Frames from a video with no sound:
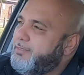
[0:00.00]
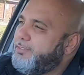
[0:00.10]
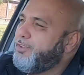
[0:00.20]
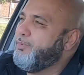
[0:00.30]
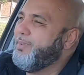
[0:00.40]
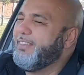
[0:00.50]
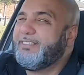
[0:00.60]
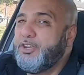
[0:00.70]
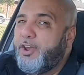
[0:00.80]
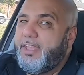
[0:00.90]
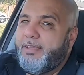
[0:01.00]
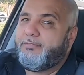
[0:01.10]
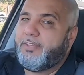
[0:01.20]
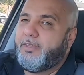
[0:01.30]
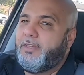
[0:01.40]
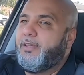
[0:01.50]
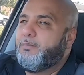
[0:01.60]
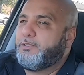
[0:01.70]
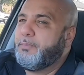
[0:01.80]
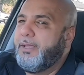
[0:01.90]
So it's not heavy,
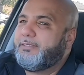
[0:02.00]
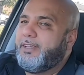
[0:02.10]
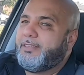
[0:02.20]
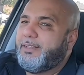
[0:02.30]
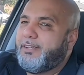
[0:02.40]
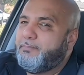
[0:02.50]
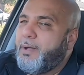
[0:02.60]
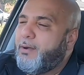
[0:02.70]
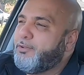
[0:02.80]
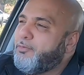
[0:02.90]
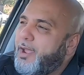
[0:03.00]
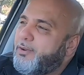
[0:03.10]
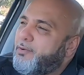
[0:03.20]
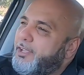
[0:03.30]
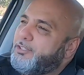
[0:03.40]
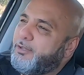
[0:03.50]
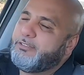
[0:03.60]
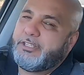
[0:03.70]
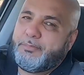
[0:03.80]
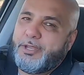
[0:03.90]
which means that the power to weight ratio
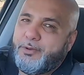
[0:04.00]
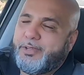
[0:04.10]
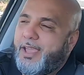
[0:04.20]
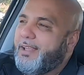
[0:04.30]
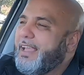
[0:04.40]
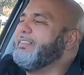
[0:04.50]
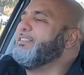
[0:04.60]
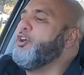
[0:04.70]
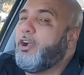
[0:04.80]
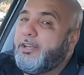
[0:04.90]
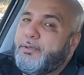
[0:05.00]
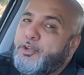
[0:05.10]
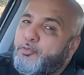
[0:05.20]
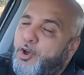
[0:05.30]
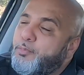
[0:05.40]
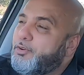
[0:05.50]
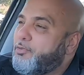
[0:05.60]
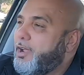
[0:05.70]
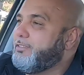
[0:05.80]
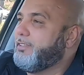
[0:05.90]
is going to be okay. It's not going to be a robot
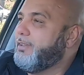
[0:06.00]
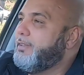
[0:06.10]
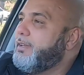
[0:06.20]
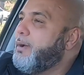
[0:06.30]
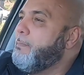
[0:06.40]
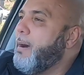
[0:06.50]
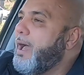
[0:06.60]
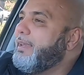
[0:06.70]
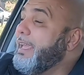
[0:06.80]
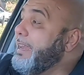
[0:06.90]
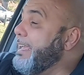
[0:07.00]
racer, but it